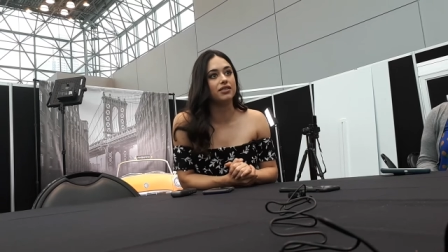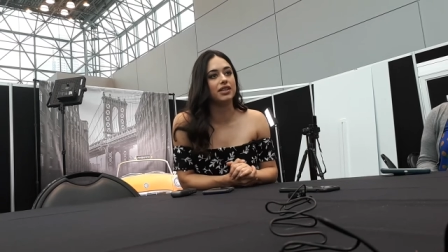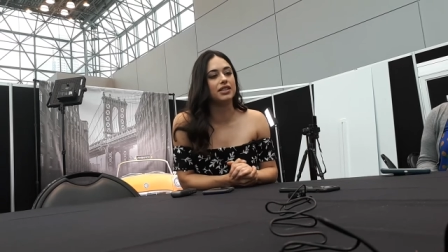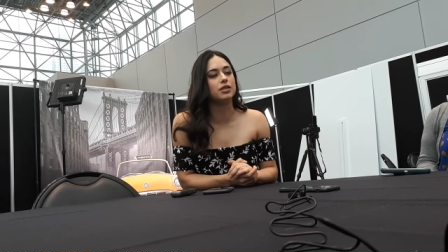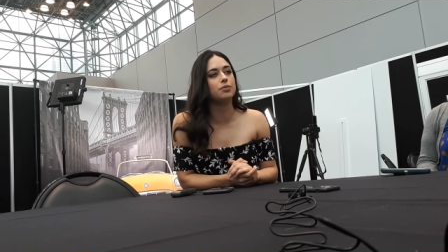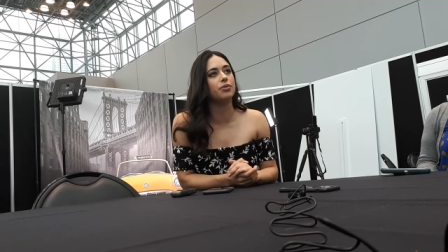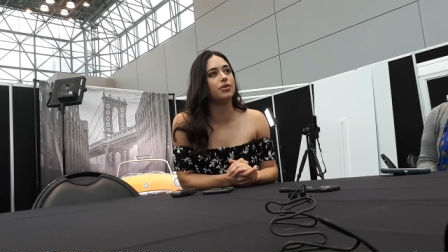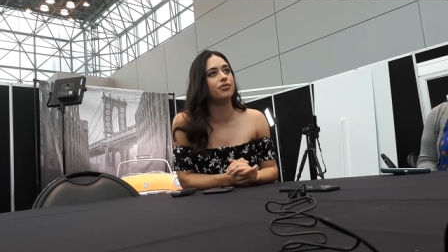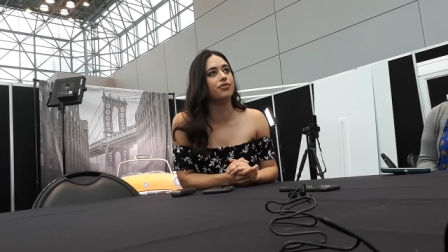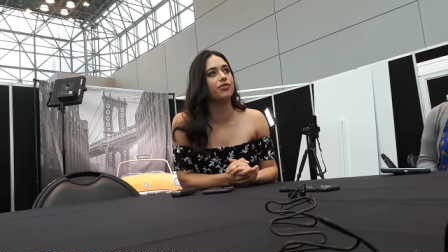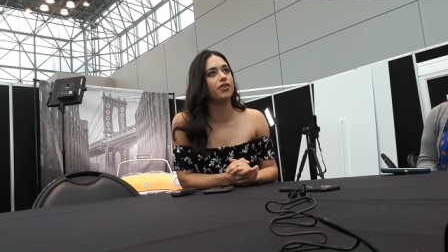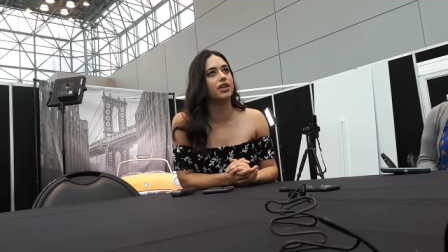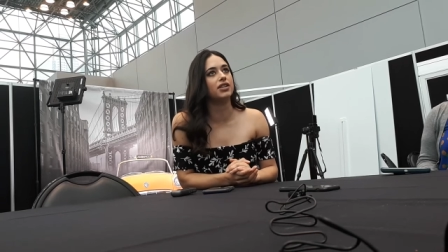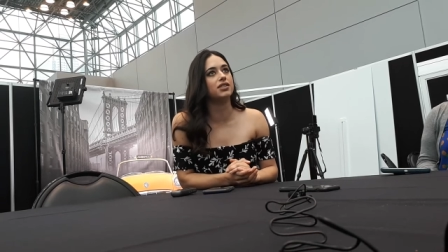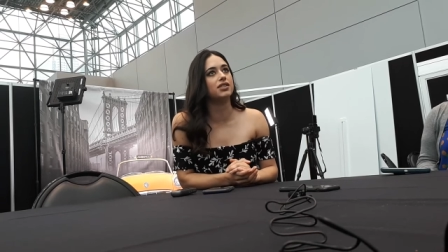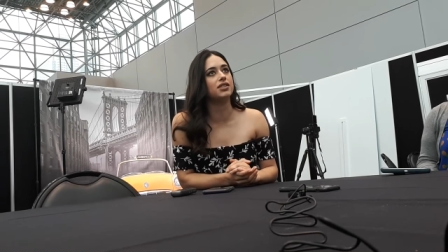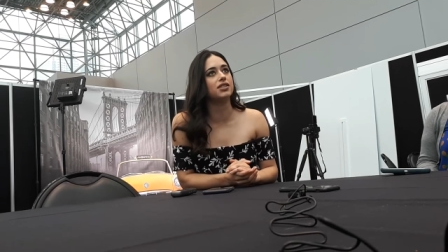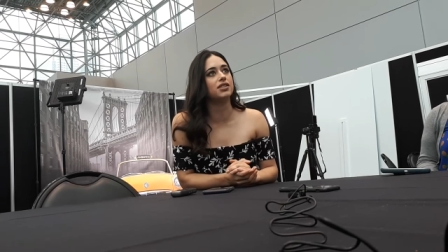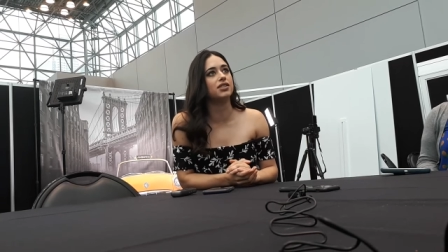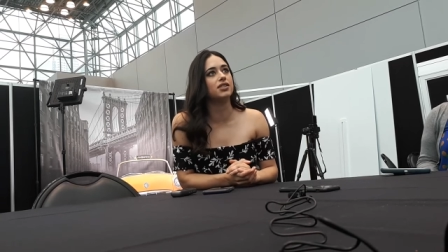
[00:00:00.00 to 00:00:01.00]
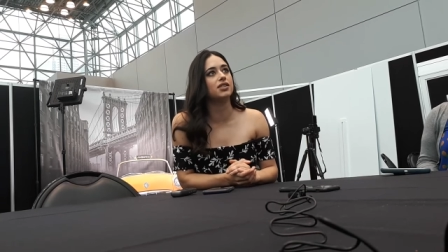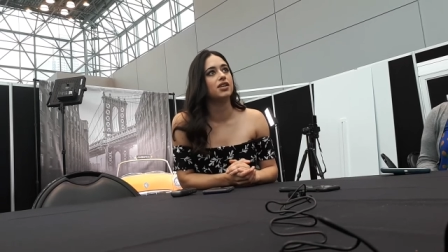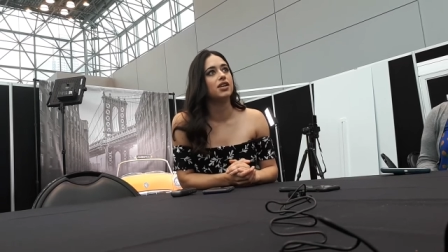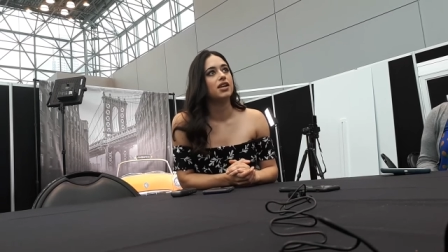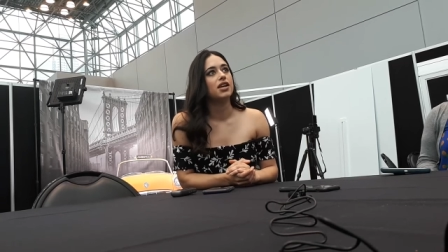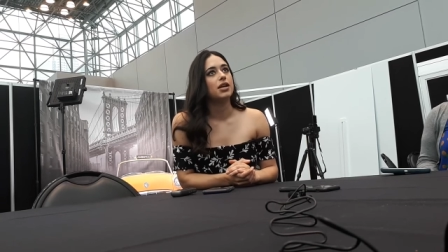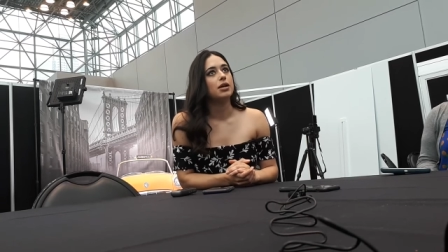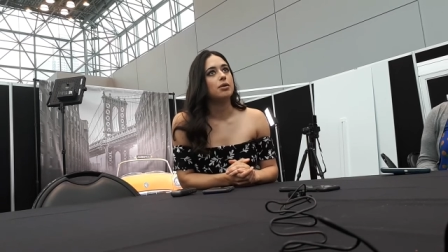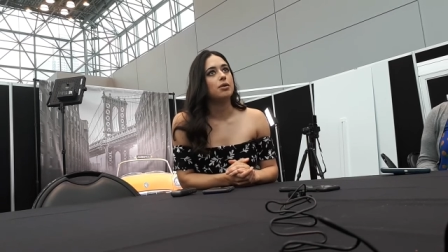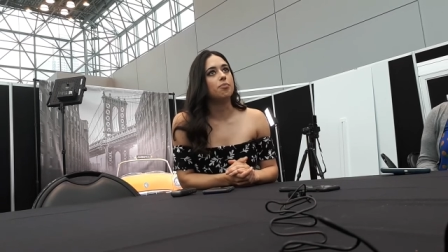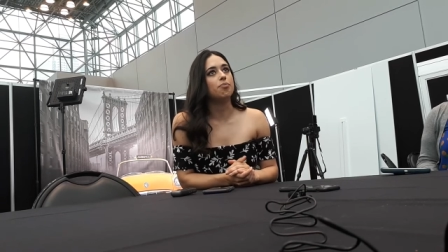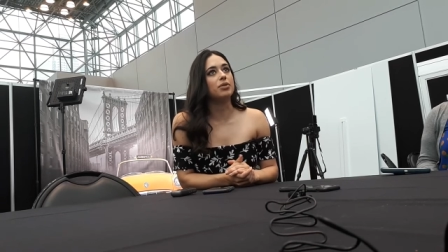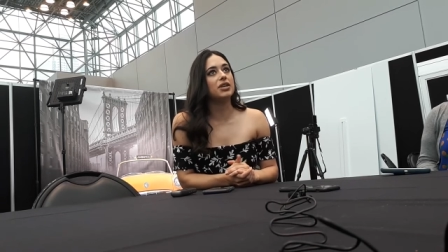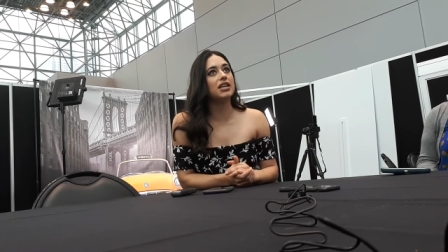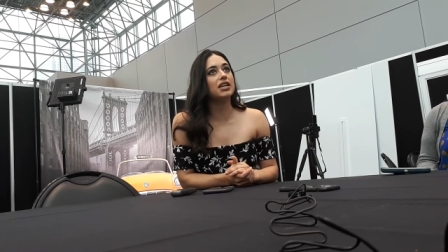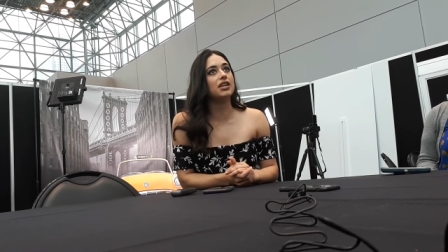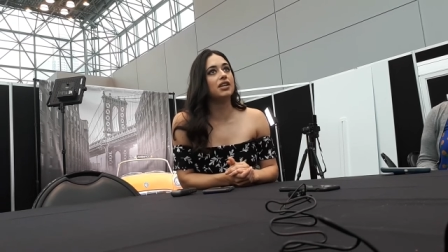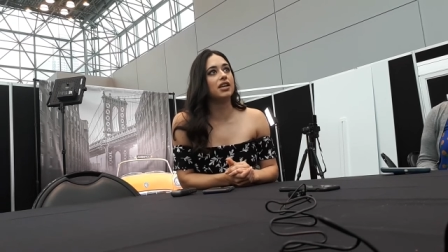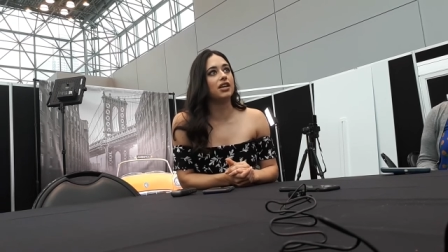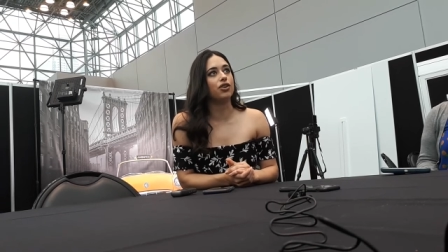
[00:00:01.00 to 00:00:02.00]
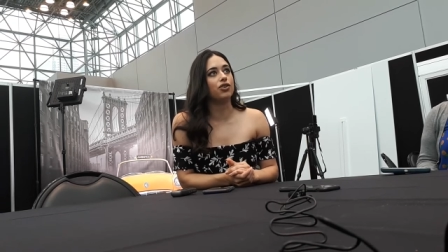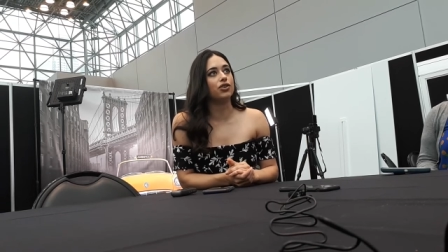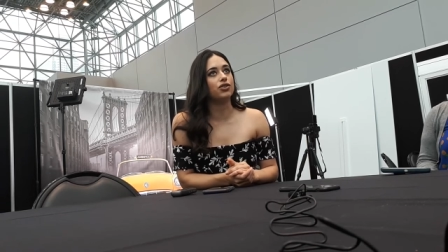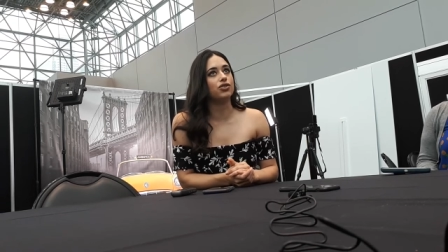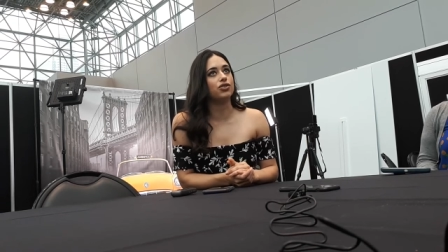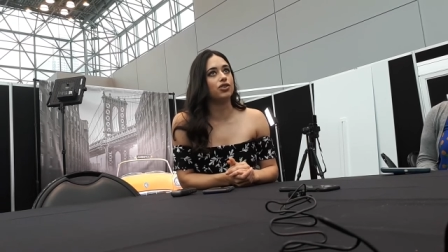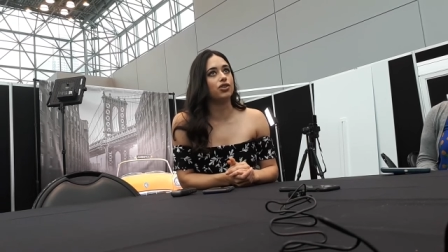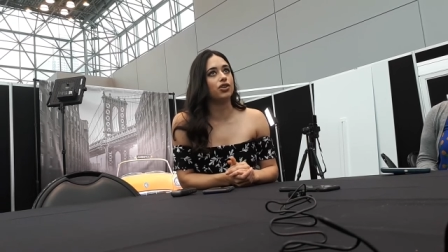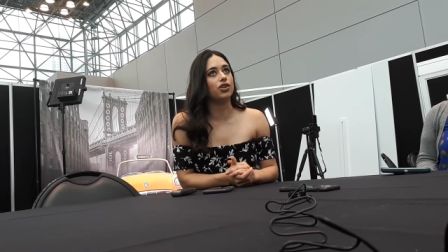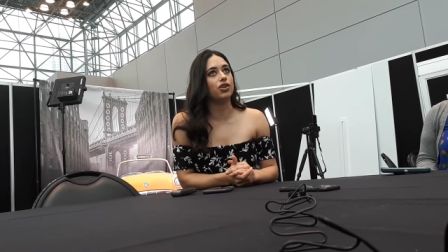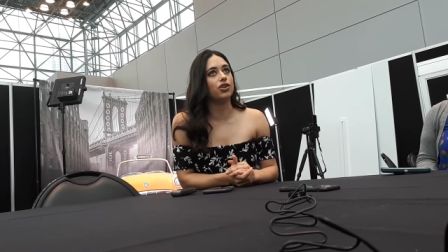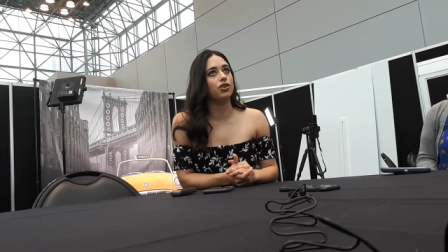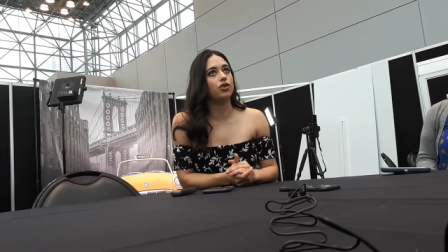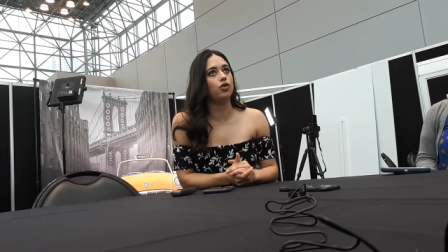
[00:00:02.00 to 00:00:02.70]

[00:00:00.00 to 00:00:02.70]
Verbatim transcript: It's been fun to be in a character